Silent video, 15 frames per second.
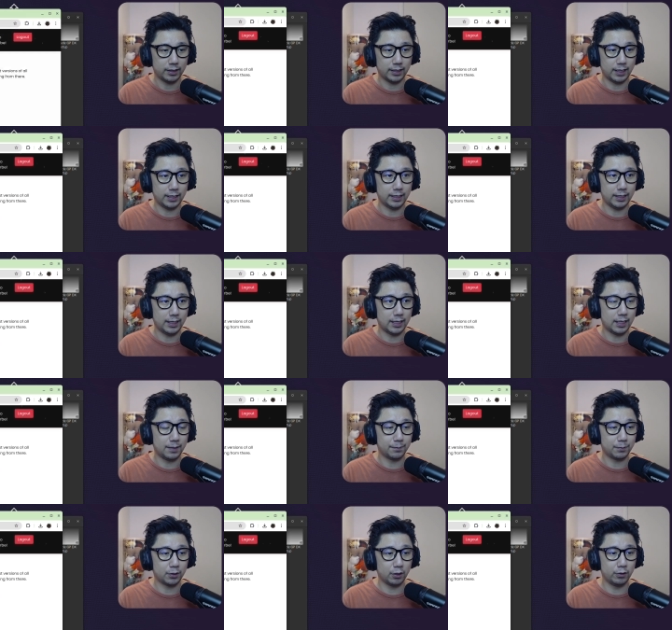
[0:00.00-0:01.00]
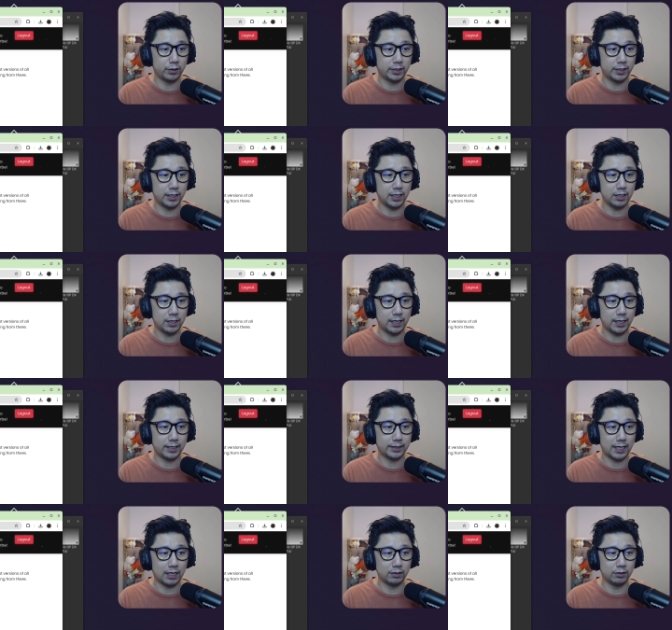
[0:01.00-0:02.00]
Okay, um, go here and
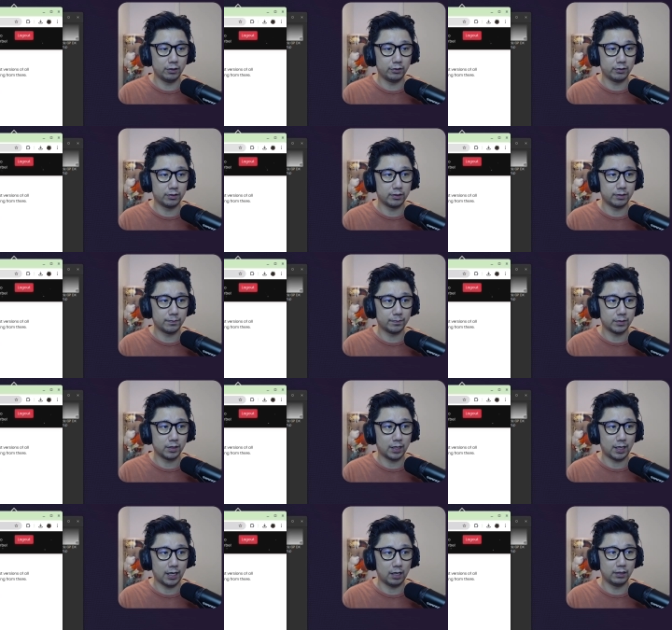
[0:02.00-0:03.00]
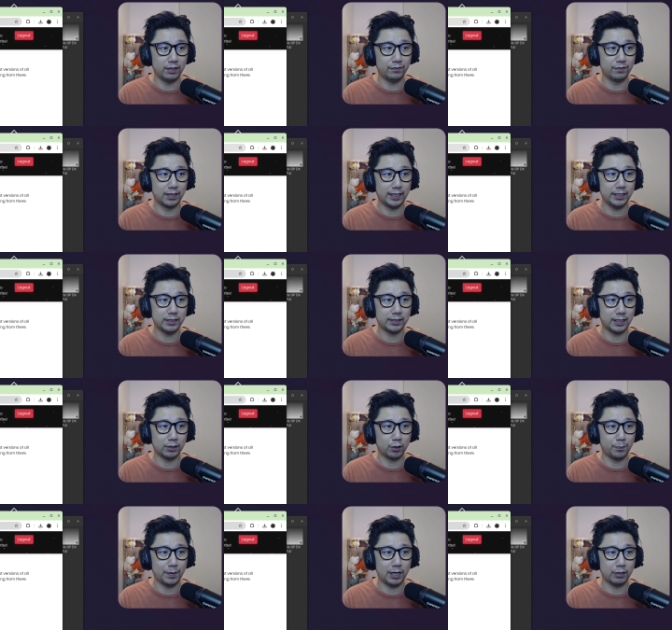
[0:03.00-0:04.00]
download. Like I'll leave a link,
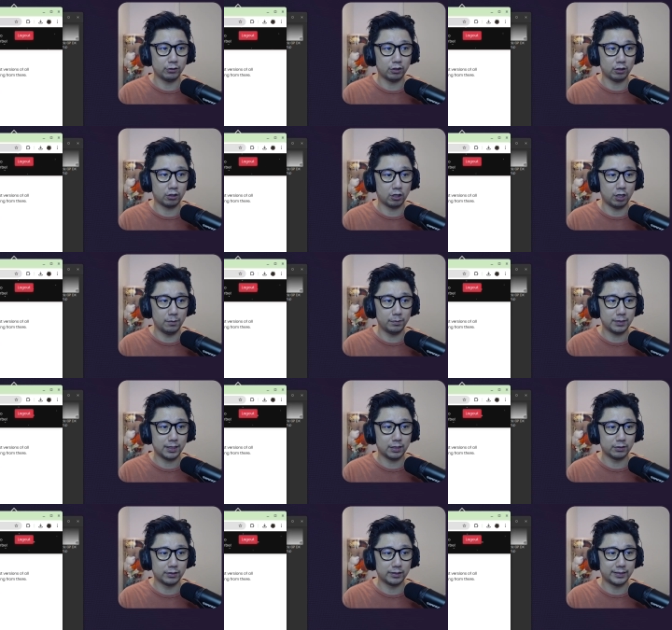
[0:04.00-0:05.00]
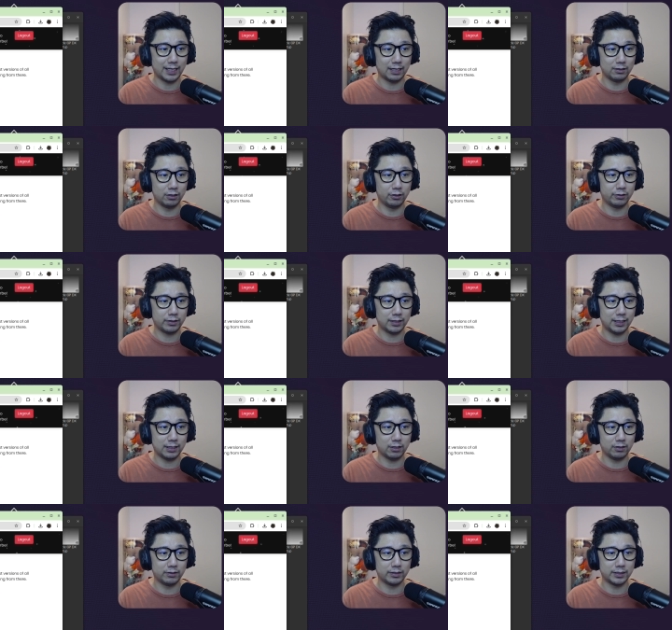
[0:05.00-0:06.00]
teknoparrot.com. Click on the download. Click
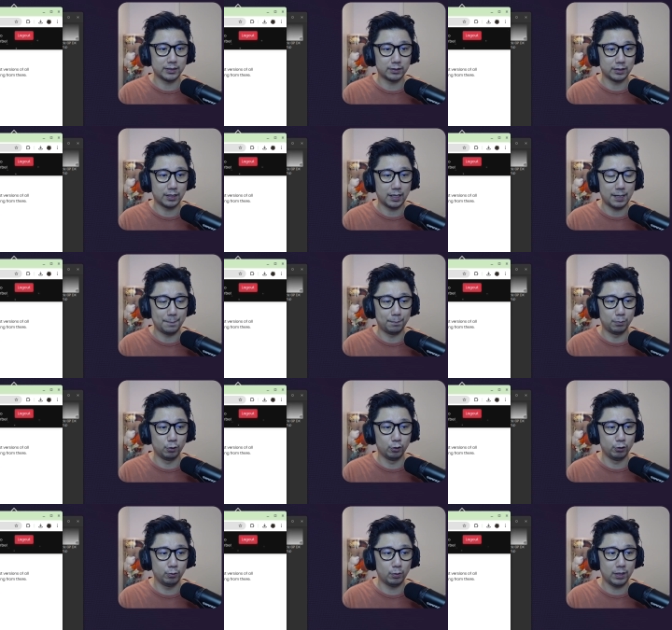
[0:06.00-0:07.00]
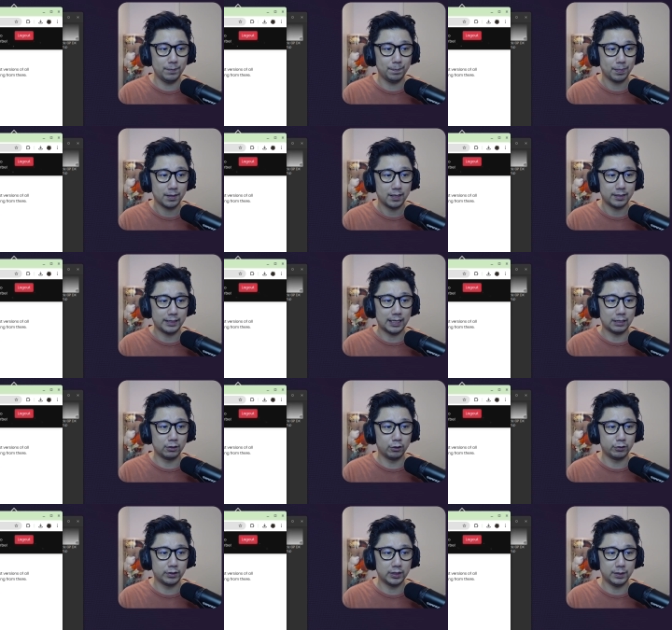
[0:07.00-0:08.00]
on this um, blue one.
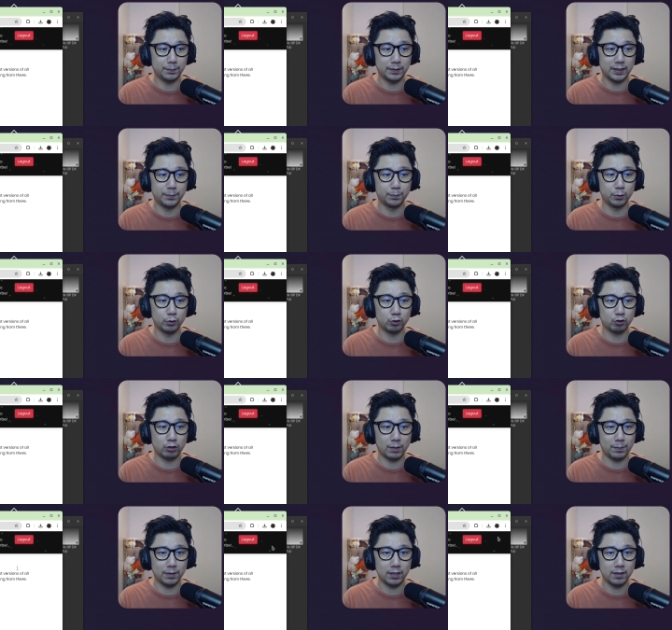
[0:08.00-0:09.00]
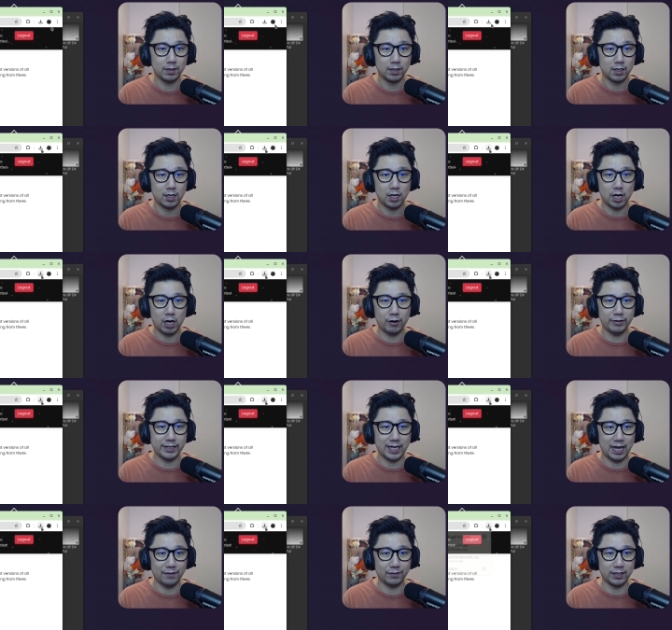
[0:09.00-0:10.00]
Download TP Bootstrapper. I already
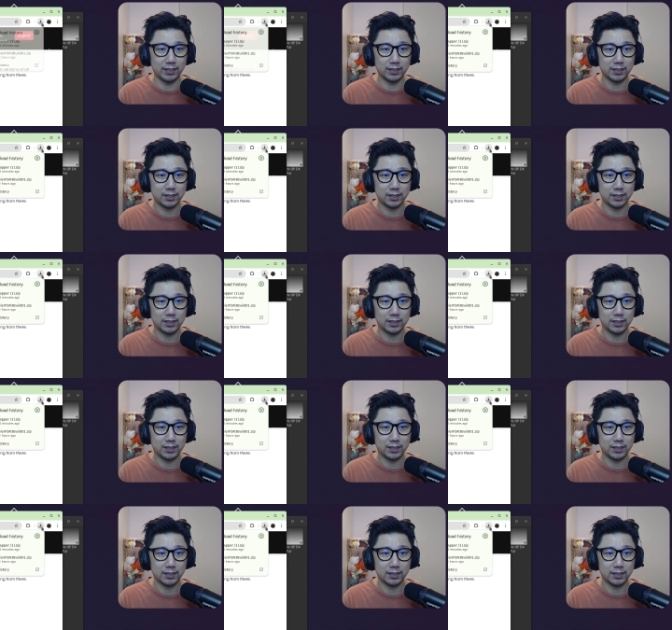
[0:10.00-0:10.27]
have it.